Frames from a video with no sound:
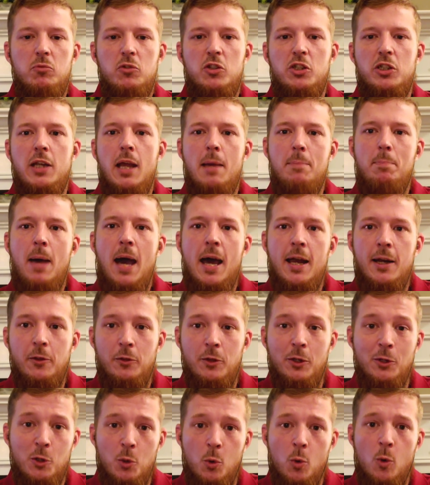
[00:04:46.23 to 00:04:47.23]
step out
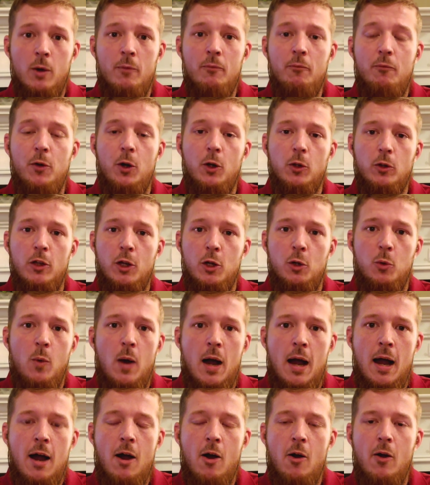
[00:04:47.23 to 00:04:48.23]
of the norm for a little
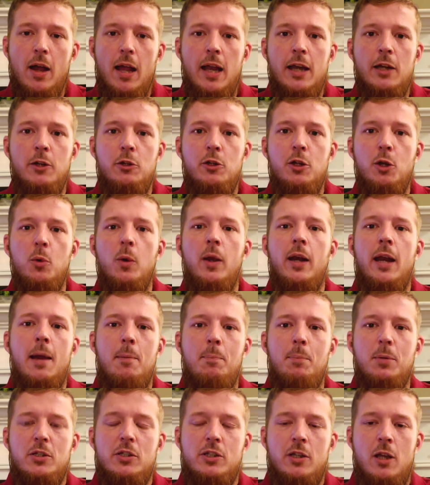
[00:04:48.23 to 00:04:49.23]
while and do an
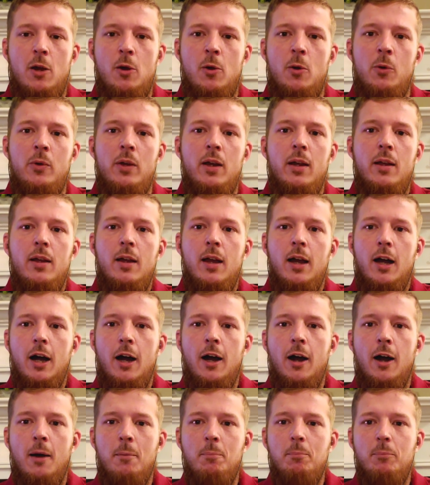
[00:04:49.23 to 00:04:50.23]
episode
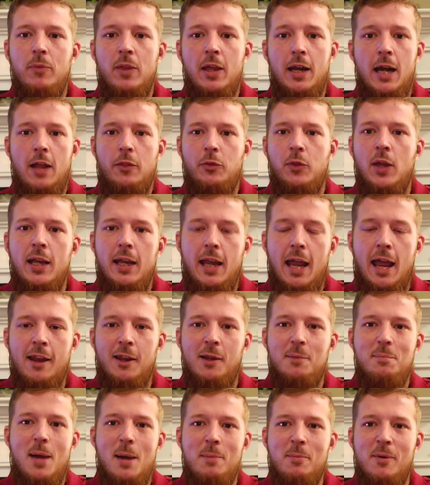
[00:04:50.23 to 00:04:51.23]
that I think
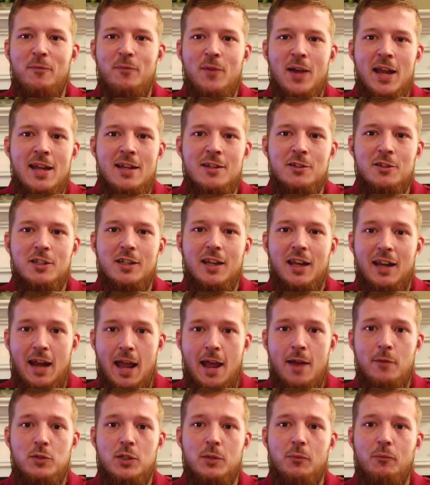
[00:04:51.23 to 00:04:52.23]
Alabama fans can
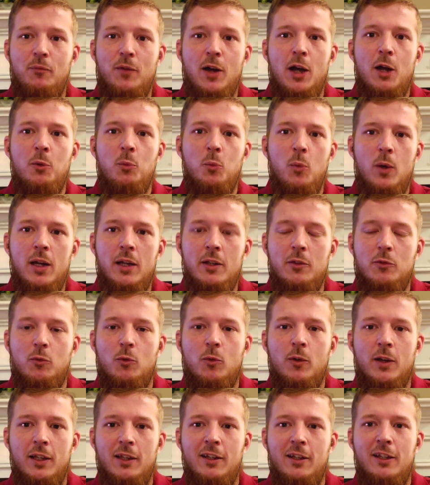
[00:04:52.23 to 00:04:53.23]
have some fun with.
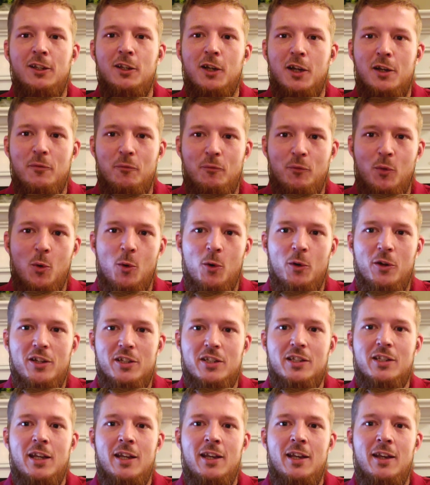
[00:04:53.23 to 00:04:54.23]
Really looking forward
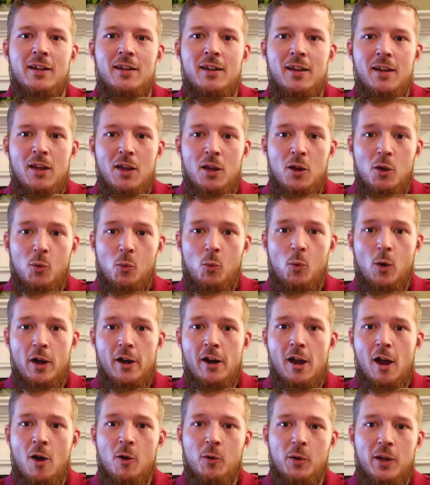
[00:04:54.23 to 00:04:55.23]
to seeing
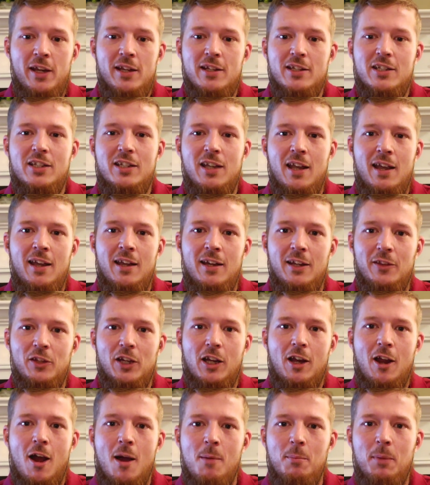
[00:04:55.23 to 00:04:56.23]
what all gets said in
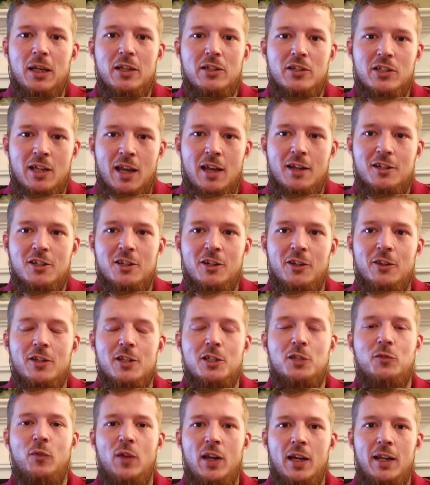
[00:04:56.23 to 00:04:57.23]
the comment section of
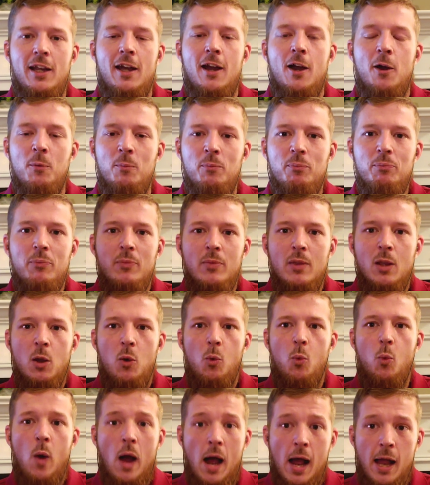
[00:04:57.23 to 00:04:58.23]
this video.
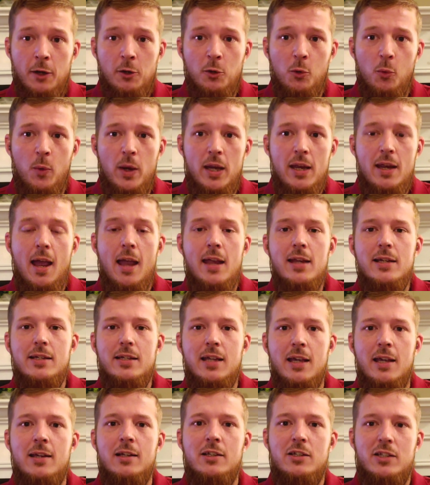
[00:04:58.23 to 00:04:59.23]
Why do we hate
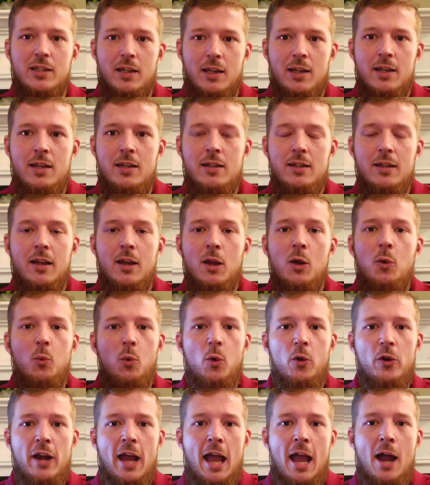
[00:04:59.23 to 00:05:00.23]
Tennessee?
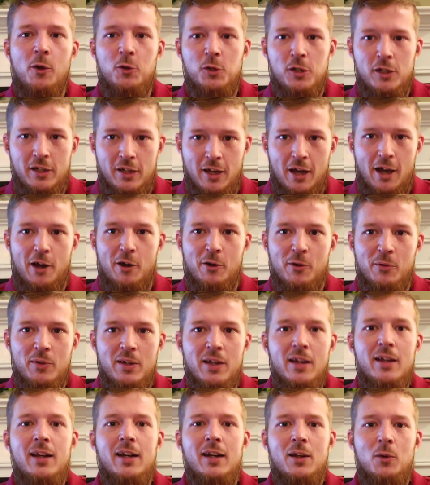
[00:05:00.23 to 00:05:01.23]
Well, now you know.
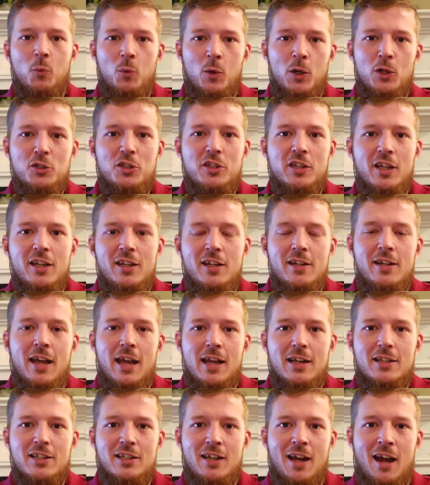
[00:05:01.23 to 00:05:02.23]
We'll see you
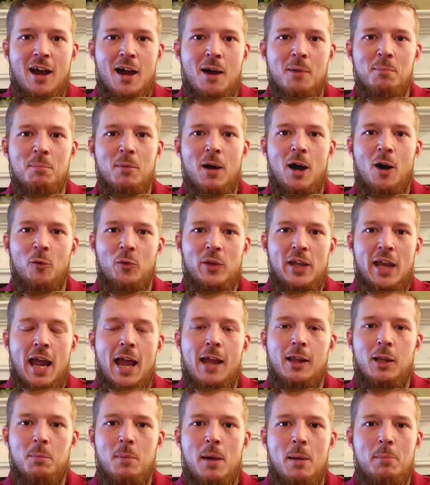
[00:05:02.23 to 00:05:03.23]
next time on the
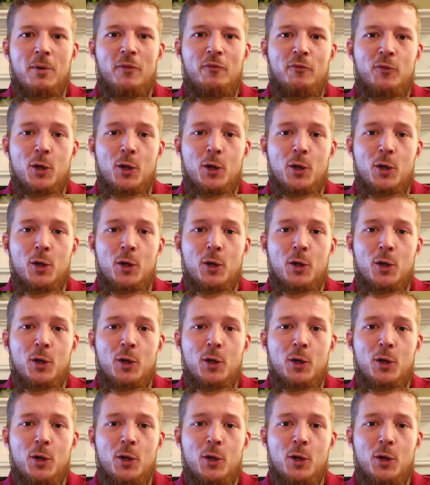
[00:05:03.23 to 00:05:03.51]
Alabama